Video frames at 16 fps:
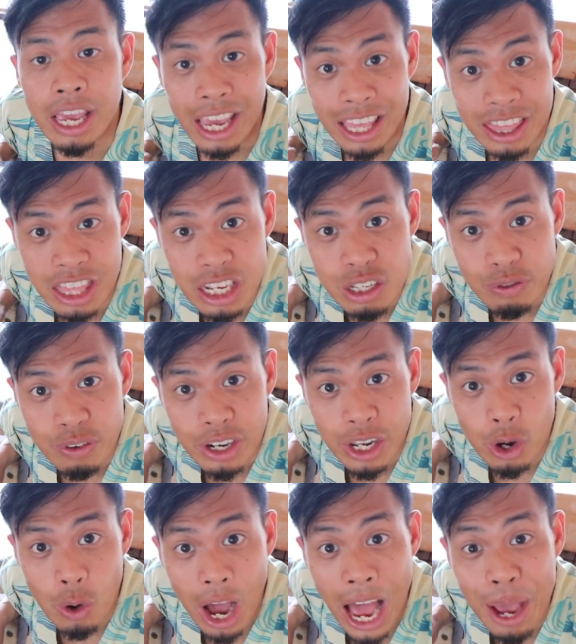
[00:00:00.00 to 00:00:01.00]
In this
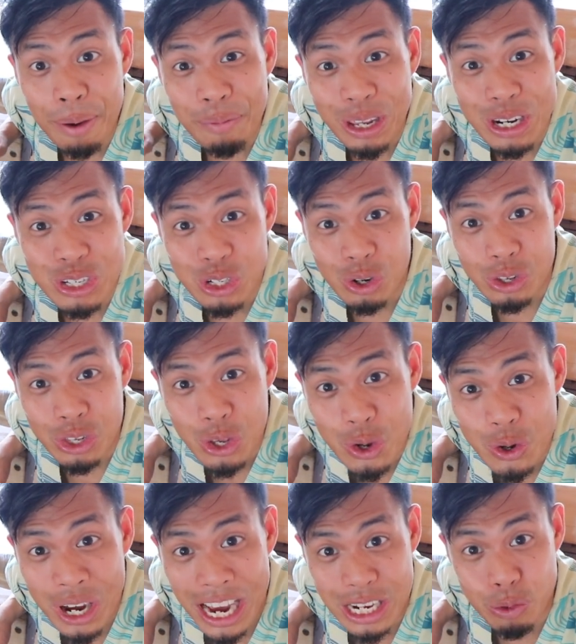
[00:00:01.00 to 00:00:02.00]
video, I'm going to show you
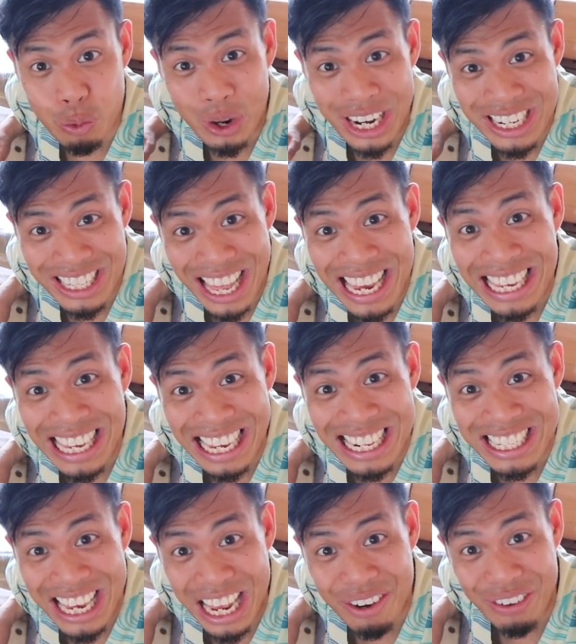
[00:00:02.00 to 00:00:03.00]
guys what it's like
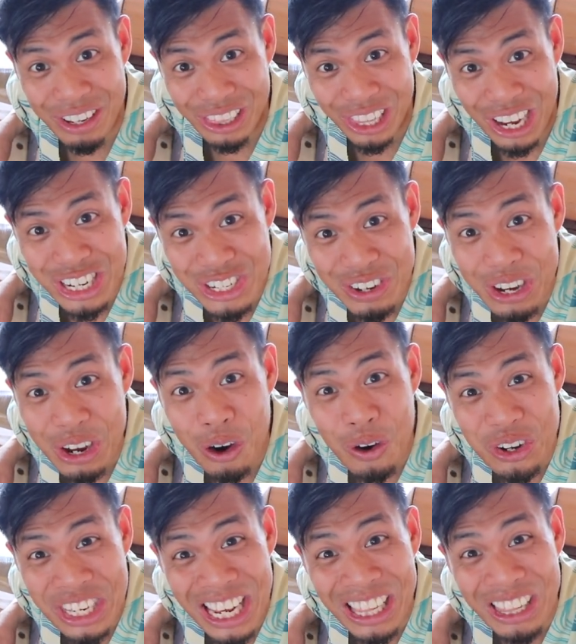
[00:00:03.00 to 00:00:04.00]
inside of a luxury
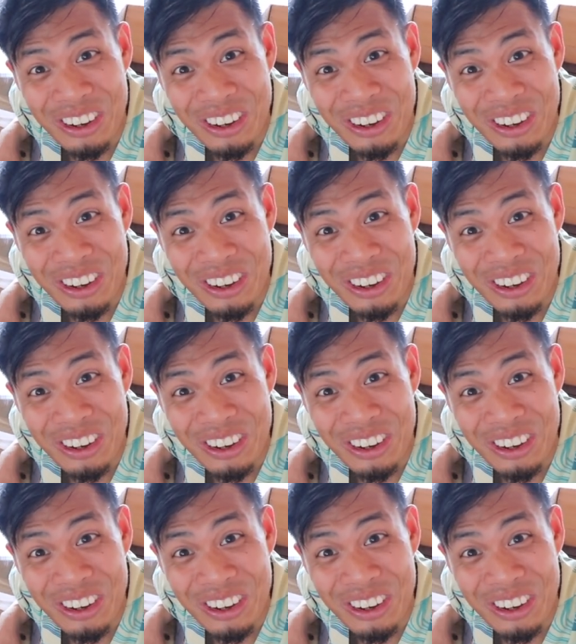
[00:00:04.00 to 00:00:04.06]
hotel